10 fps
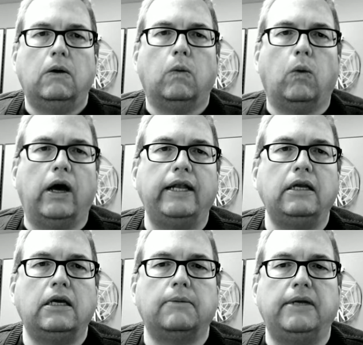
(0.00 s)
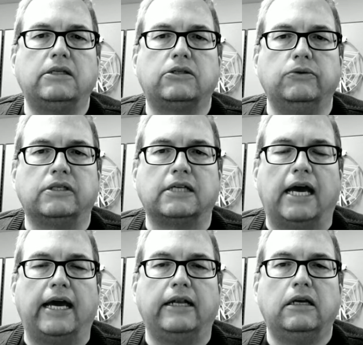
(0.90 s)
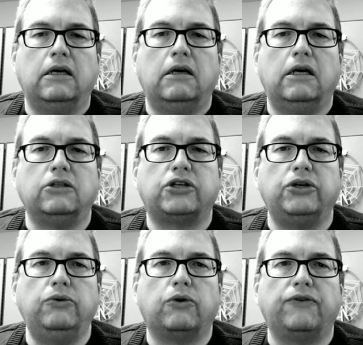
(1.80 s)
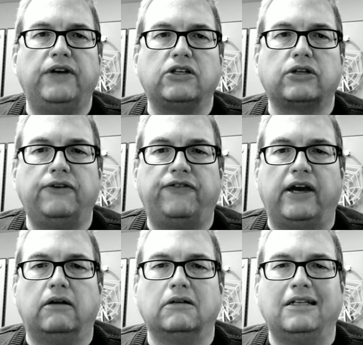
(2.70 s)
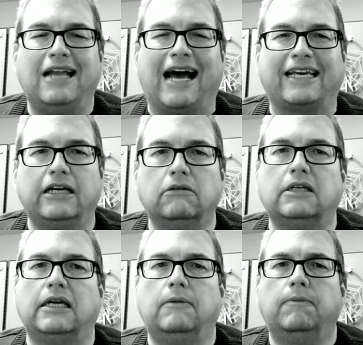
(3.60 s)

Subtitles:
1 committed suicide, and 2 were eventually found not guilty.